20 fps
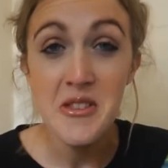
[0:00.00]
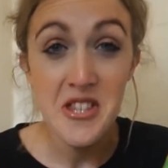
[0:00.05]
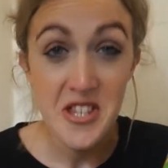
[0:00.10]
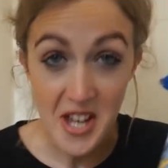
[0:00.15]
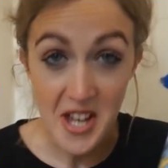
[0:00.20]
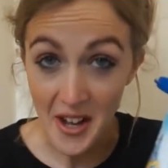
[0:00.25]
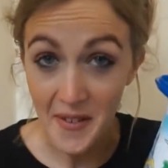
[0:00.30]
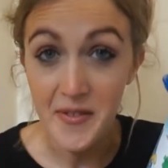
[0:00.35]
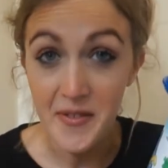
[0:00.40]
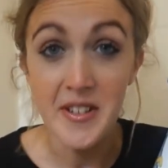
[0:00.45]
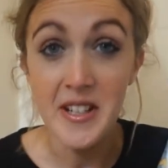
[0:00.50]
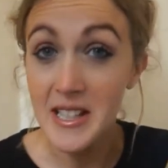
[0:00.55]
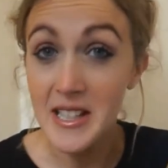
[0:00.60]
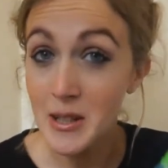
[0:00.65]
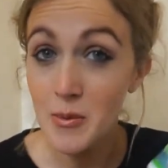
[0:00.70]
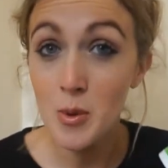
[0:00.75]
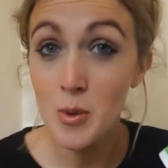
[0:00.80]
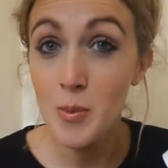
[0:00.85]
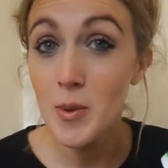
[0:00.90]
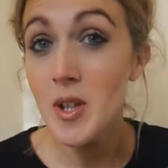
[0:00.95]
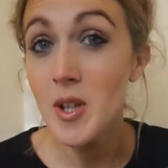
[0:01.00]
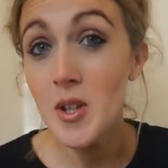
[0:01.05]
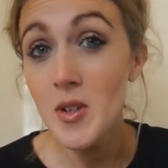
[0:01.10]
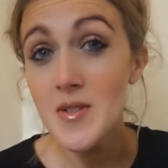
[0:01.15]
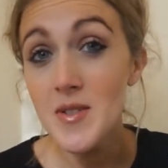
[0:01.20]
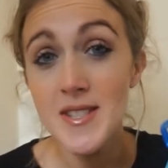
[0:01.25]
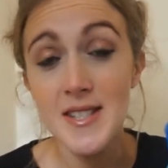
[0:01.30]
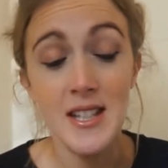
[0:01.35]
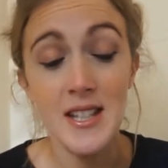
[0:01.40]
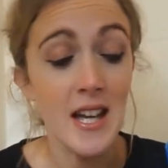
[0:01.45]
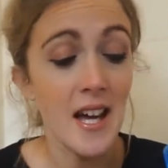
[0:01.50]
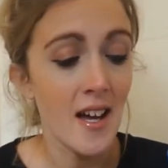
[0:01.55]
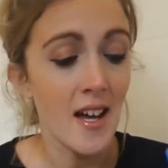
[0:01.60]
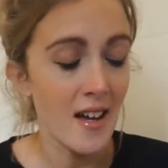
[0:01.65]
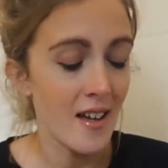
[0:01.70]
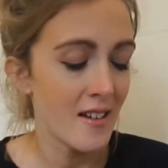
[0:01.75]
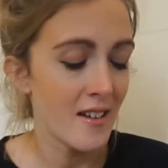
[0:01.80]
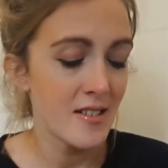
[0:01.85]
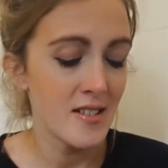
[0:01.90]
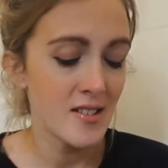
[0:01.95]
definitely will be using it,
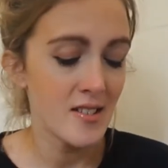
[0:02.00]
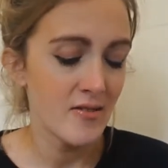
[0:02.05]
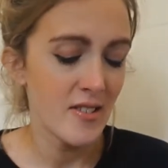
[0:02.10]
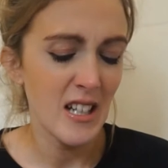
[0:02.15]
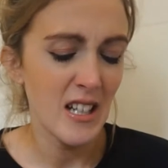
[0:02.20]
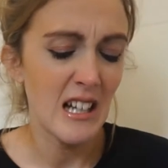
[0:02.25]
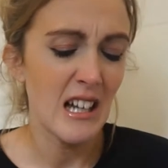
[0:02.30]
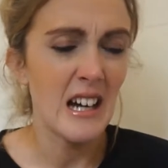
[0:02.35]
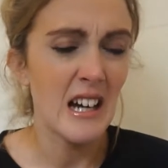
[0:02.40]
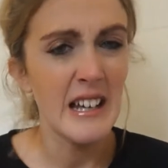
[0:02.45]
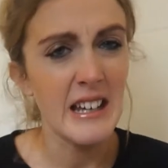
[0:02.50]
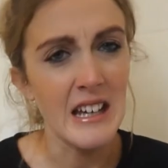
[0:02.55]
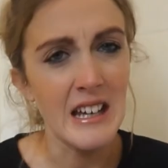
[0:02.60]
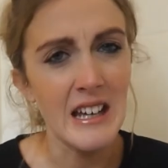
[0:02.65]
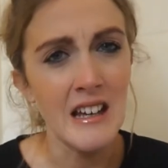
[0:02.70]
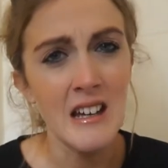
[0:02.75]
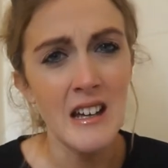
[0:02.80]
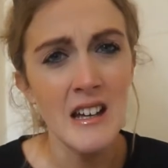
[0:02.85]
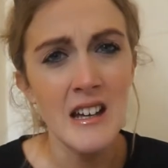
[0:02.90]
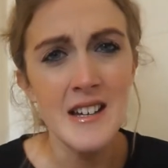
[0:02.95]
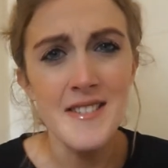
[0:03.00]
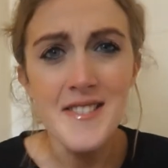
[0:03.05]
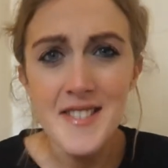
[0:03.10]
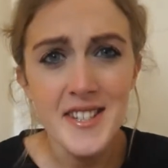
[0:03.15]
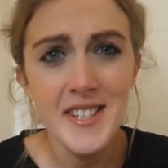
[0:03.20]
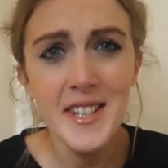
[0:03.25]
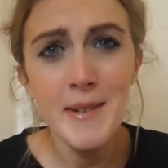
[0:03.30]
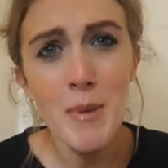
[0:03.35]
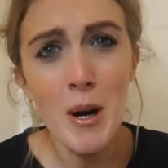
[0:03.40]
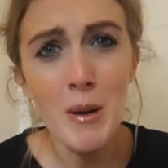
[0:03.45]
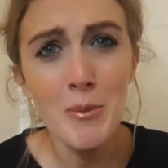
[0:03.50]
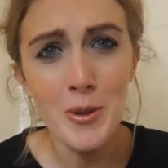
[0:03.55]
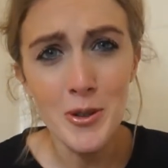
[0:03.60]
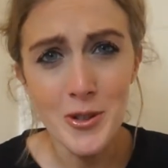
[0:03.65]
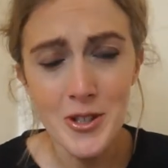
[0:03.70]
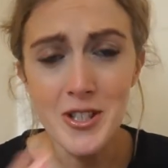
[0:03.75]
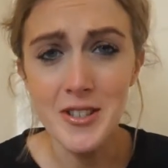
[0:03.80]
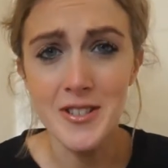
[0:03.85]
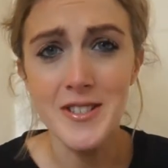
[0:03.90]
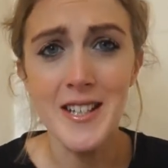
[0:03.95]
and I just really like it. And Disney
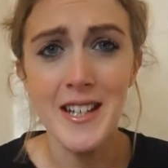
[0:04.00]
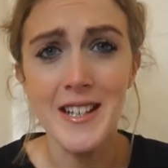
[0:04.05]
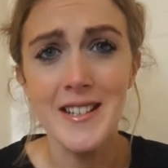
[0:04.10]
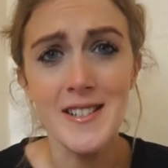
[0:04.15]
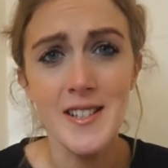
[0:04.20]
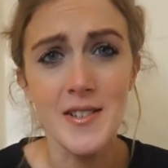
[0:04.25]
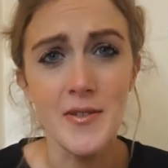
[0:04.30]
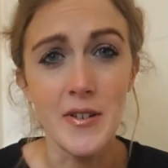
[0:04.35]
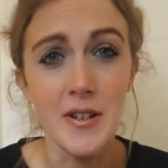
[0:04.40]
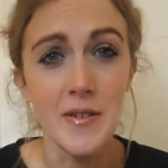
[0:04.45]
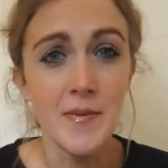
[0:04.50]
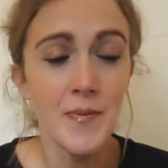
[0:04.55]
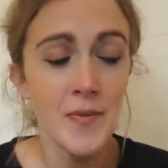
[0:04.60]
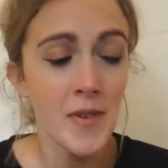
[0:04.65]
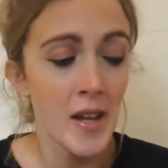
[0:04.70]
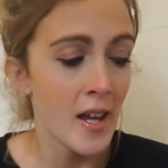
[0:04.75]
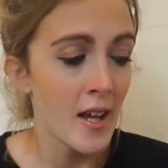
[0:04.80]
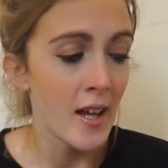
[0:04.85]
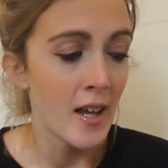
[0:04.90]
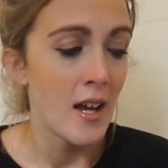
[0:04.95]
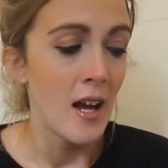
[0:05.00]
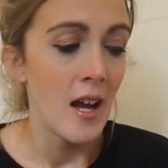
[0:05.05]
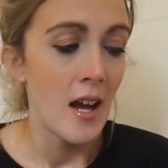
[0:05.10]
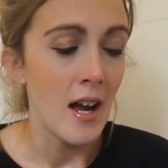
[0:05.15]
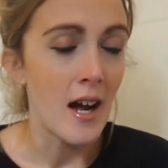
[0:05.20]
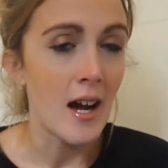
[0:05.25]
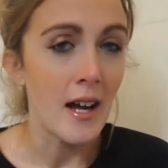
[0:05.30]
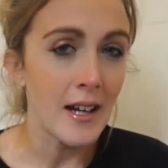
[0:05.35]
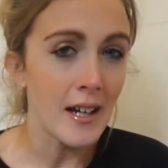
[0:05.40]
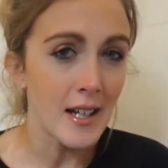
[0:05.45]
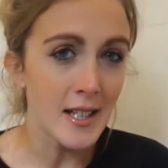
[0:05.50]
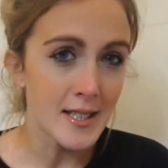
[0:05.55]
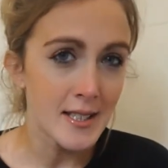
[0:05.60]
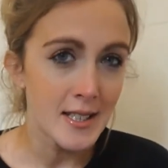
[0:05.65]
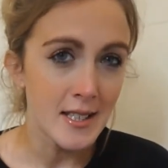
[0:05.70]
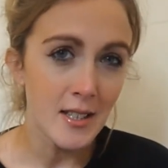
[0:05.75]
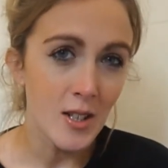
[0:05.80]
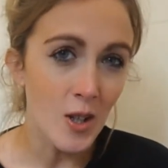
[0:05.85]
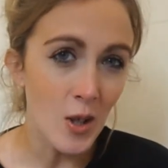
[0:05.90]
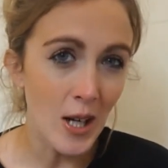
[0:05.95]
popcorn does taste different. I
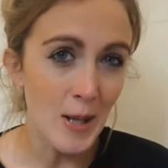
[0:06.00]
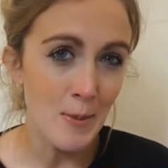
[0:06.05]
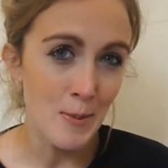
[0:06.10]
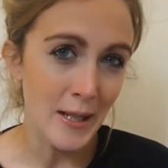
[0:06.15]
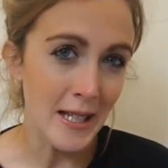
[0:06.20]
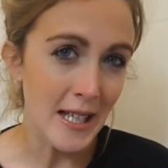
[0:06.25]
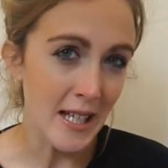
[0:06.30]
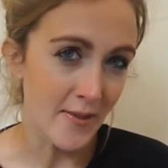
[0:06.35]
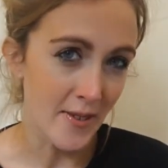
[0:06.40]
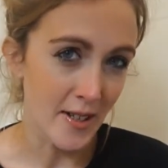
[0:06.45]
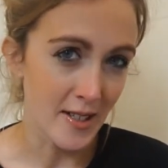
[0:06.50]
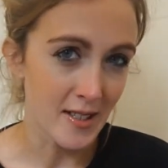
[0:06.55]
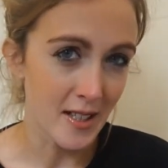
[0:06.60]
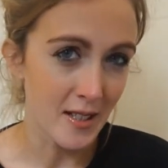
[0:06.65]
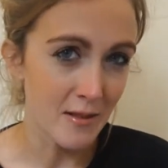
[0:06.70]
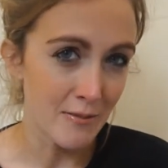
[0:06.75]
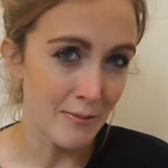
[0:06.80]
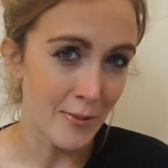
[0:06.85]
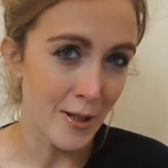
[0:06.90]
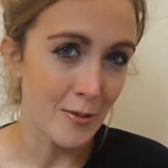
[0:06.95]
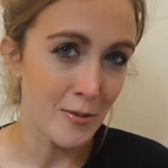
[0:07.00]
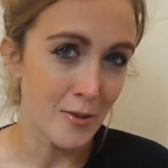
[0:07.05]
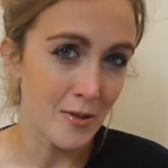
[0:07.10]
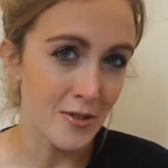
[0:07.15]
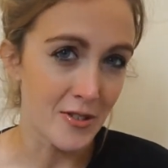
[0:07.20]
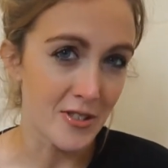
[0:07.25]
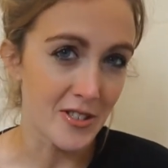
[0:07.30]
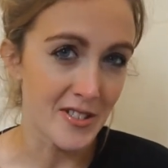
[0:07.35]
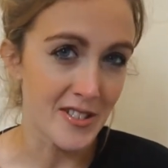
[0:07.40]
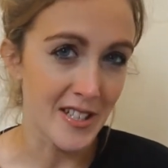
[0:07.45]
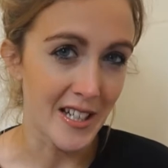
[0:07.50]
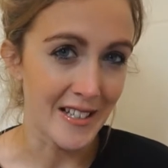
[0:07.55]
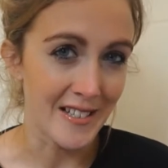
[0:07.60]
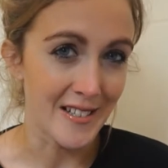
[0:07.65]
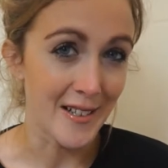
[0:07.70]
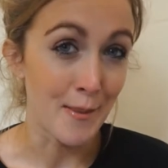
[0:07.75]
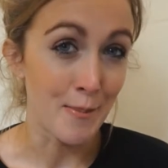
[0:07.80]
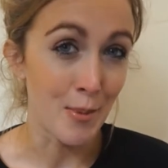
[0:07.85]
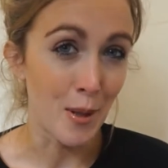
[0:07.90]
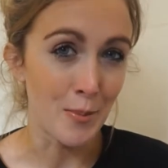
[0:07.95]
didn't quite believe it. I was like, popcorn does taste
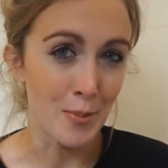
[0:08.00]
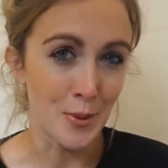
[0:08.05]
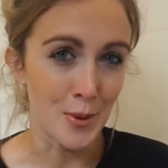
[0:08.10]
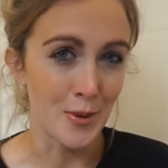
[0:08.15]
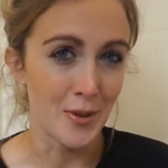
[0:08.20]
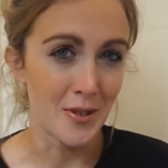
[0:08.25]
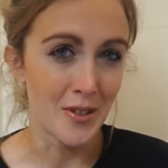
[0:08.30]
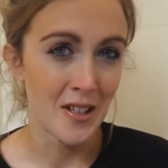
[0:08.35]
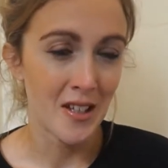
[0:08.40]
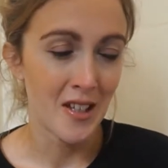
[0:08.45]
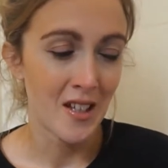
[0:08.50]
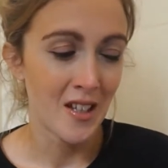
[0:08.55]
like popcorn.